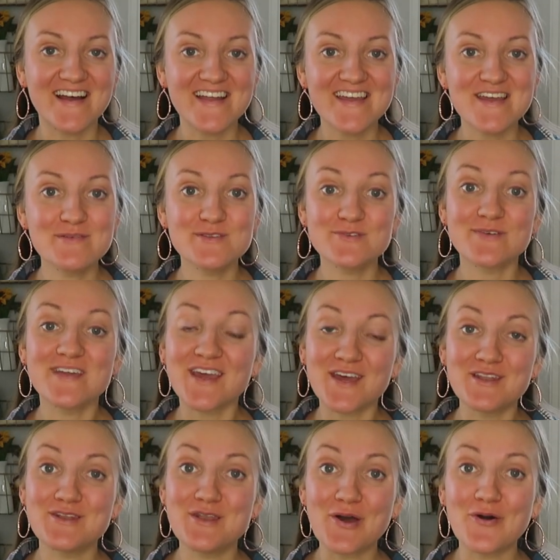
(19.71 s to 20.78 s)
I am doing
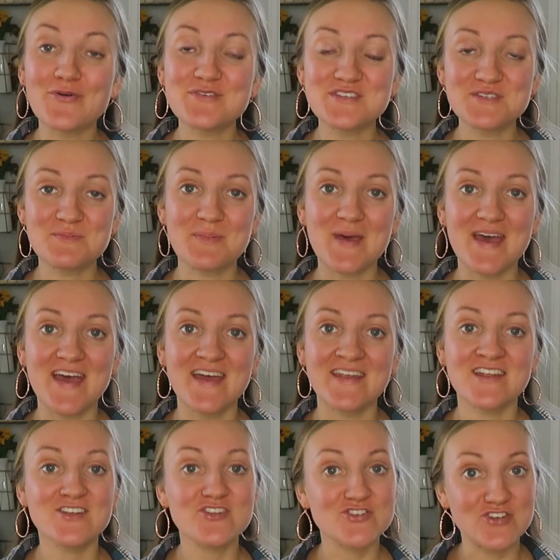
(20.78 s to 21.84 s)
a no
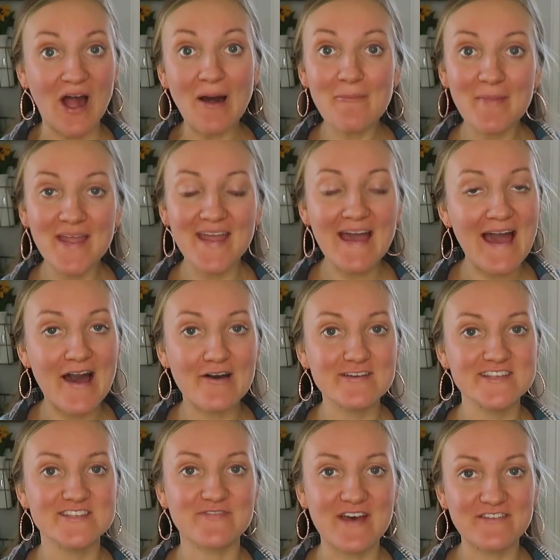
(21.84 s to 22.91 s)
spend shop my
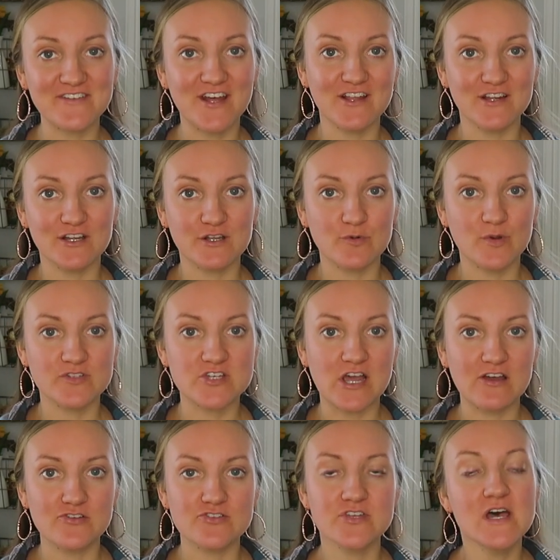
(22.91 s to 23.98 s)
house $5 Goodwill
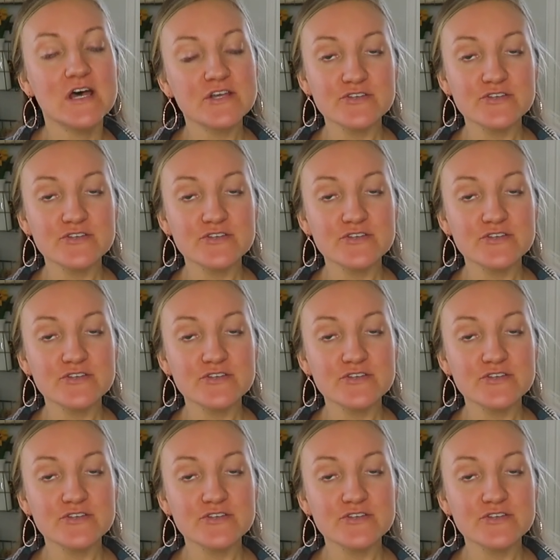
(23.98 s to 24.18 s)
challenge.